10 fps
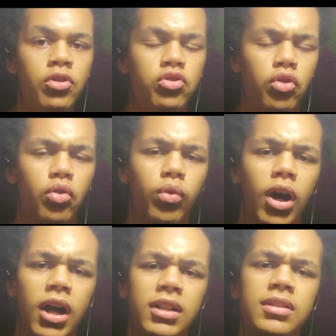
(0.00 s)
to
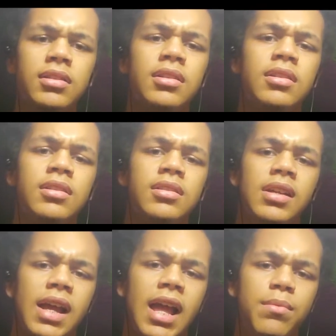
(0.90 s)
quads to
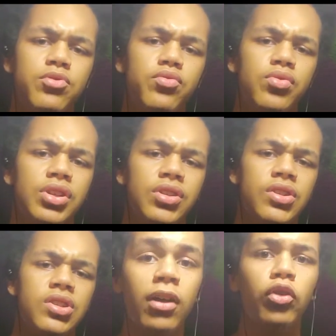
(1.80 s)

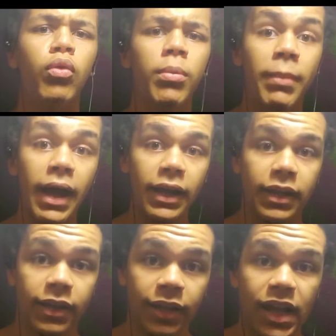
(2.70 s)
hamstrings, lower back,
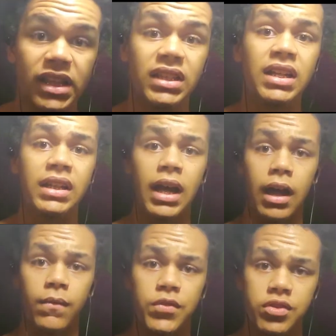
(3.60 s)
and then
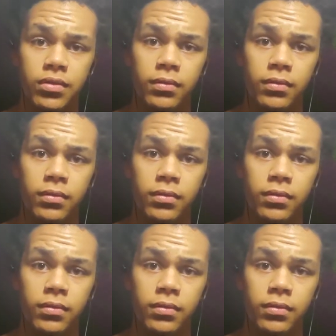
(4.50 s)
calves,